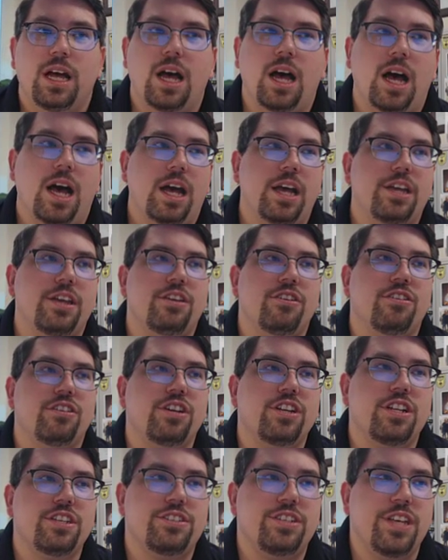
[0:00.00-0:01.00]
Uh, you're
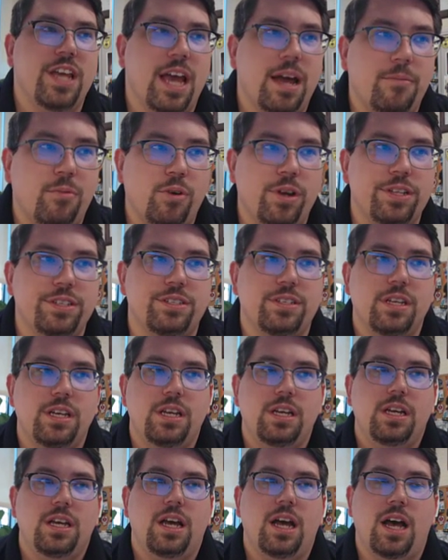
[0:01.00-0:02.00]
going to see hemorrhoids
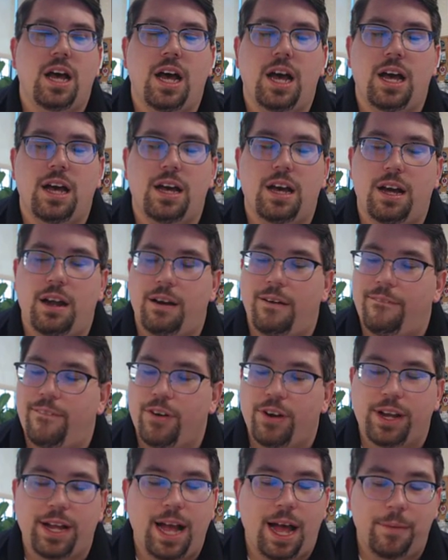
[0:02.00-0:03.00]
uh, are a
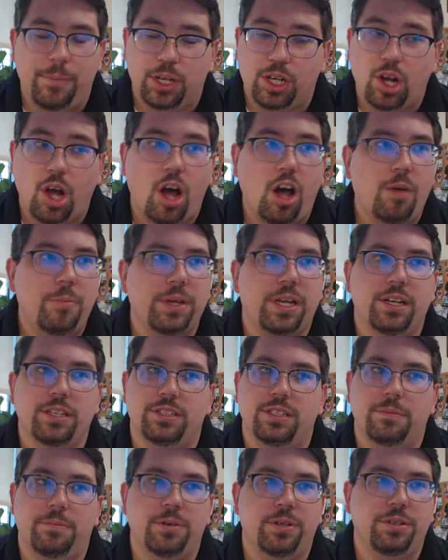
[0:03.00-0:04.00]
very common call
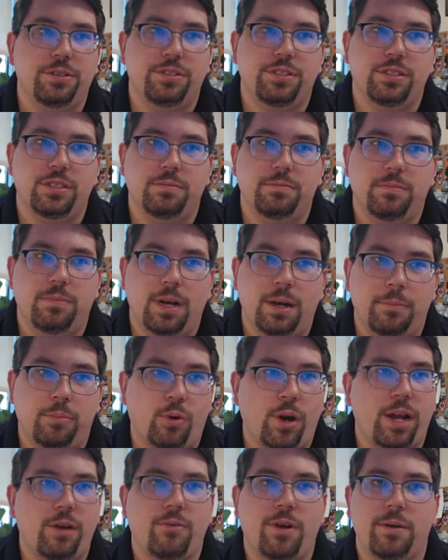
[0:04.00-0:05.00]
because it produces
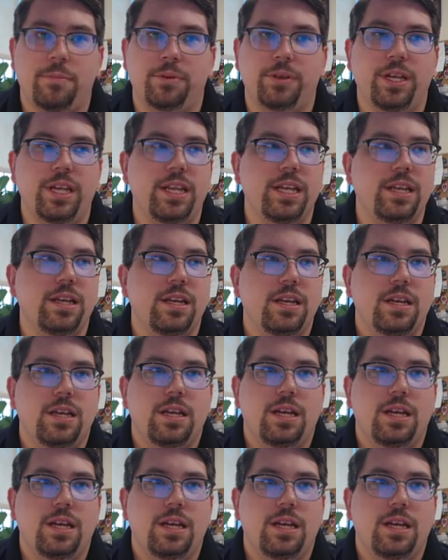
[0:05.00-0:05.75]
bright red bleeding